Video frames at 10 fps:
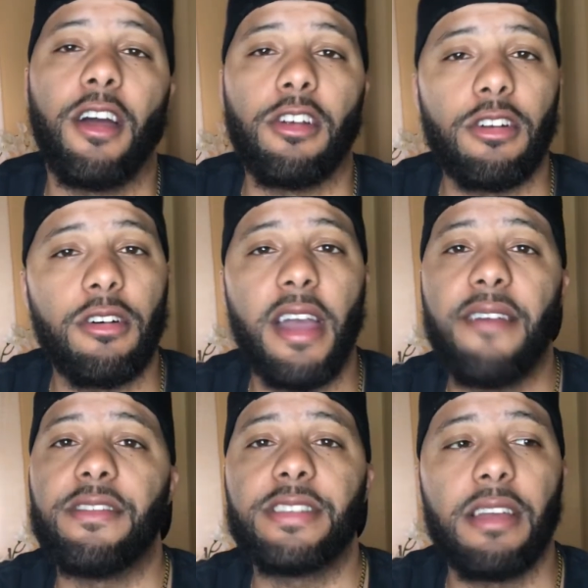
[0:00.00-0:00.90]
Errol
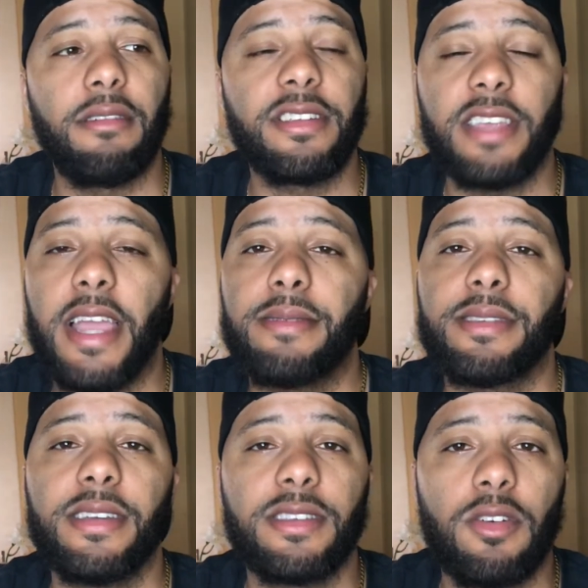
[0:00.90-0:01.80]
having Derrick James
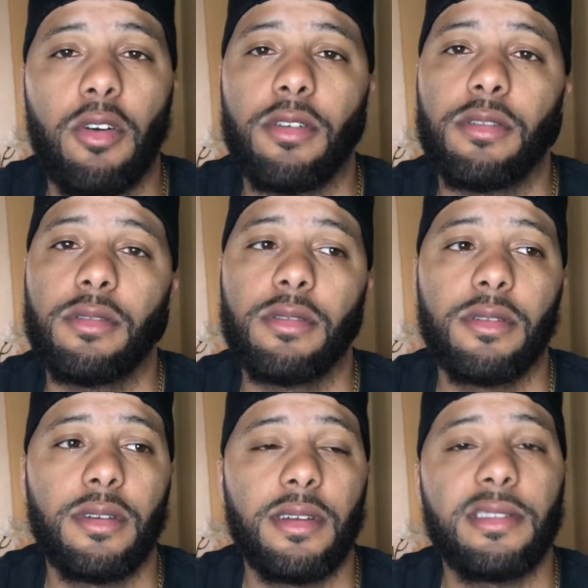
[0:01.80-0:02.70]
in his corner
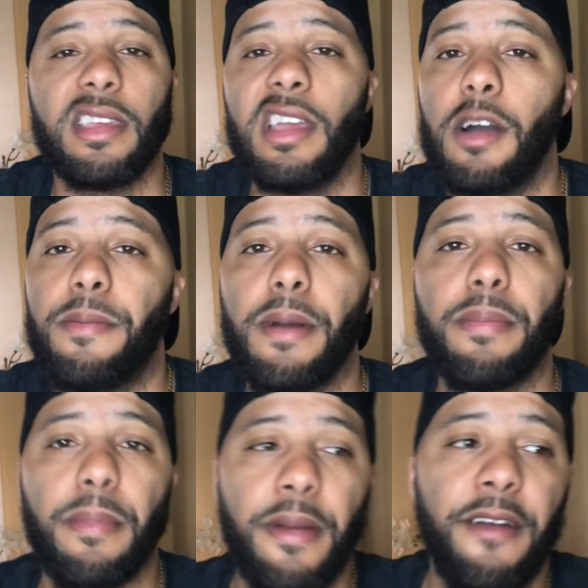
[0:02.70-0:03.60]
to help him
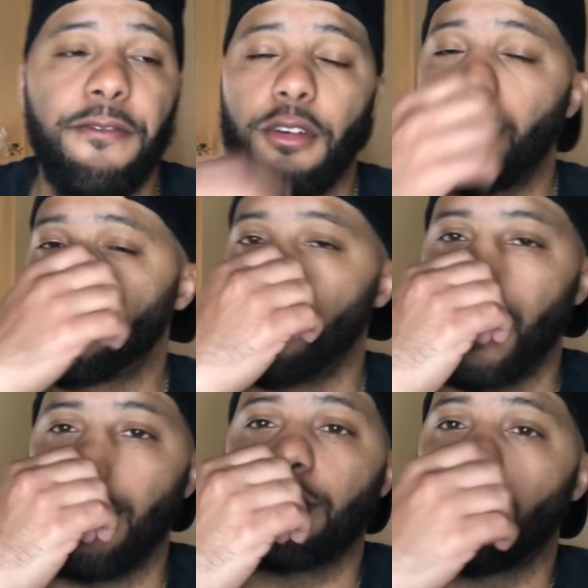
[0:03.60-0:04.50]
prepare for a
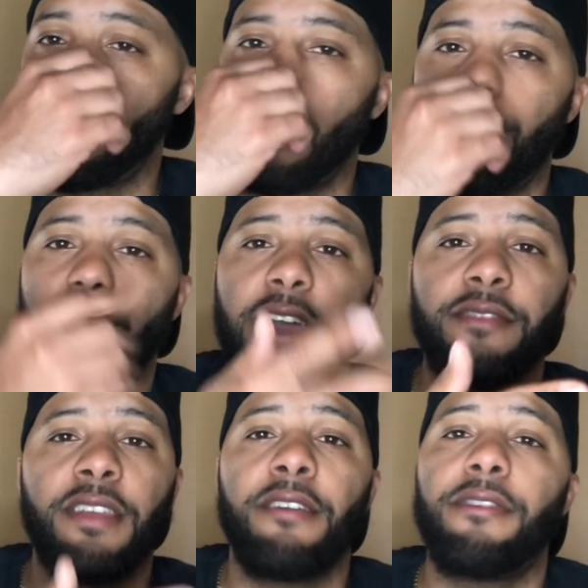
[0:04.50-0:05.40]
Jermell Charlo fight if
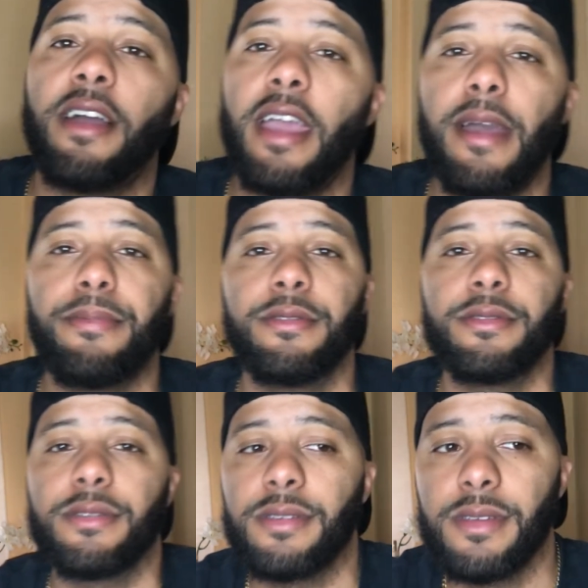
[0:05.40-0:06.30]
that fight happens.
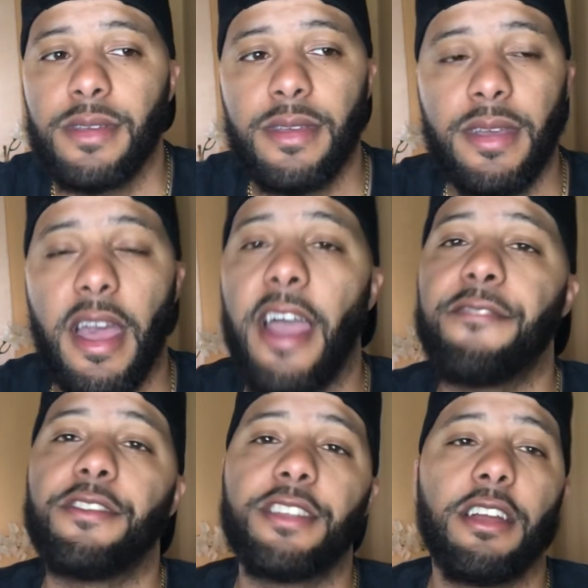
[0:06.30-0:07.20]

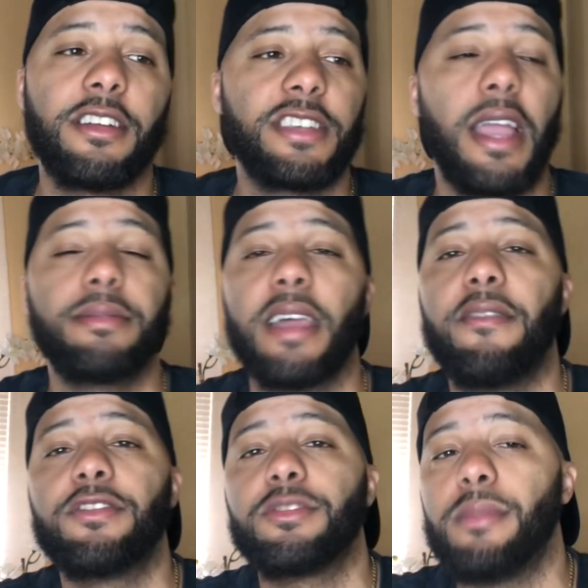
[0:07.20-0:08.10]
After Derrick James
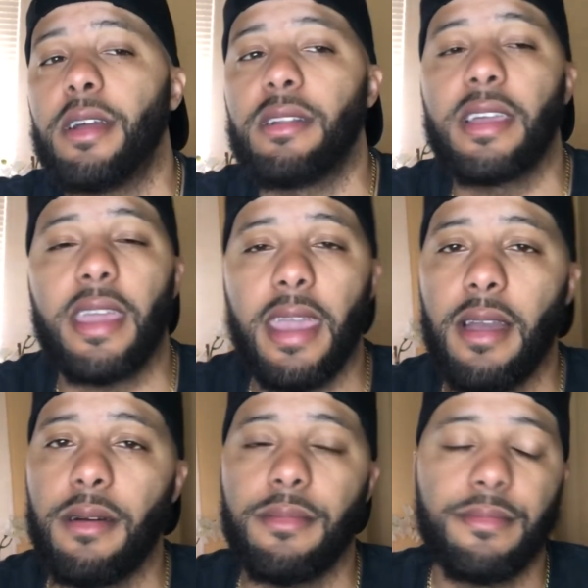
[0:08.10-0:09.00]
having Jermell in camp,